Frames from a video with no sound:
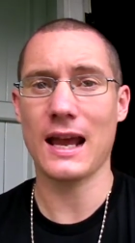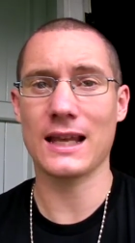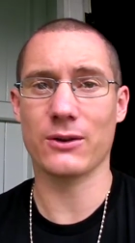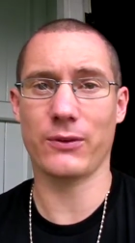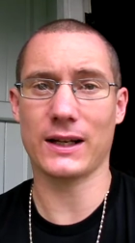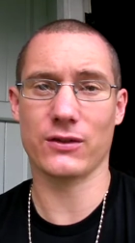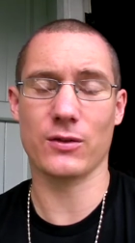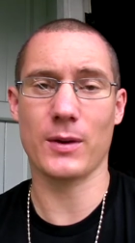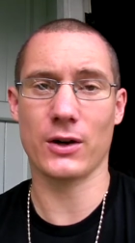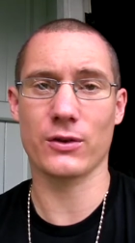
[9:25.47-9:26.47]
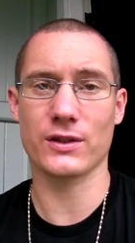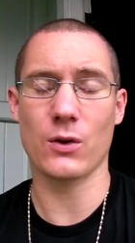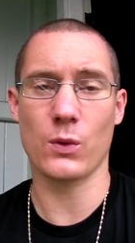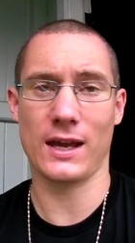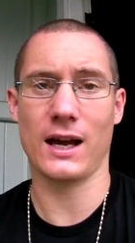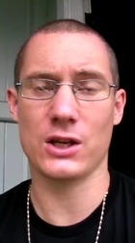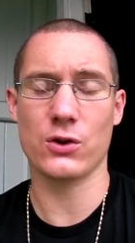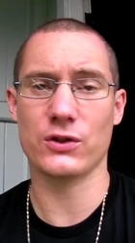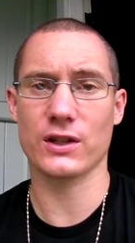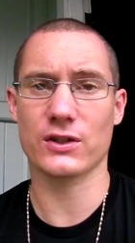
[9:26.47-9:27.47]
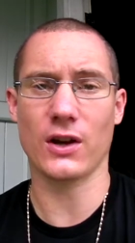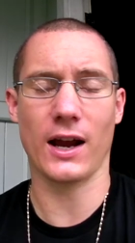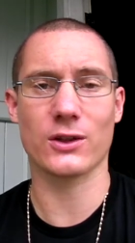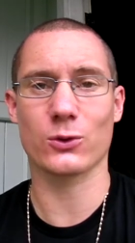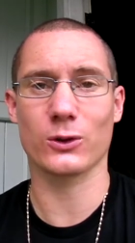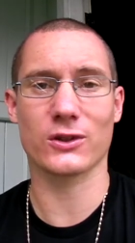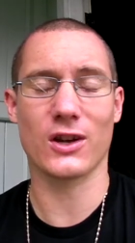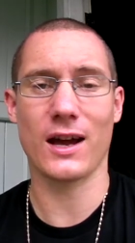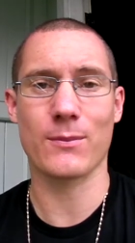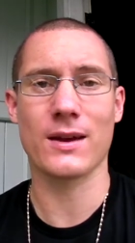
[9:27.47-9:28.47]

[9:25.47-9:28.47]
And the fact of the matter is that we are using science all the time.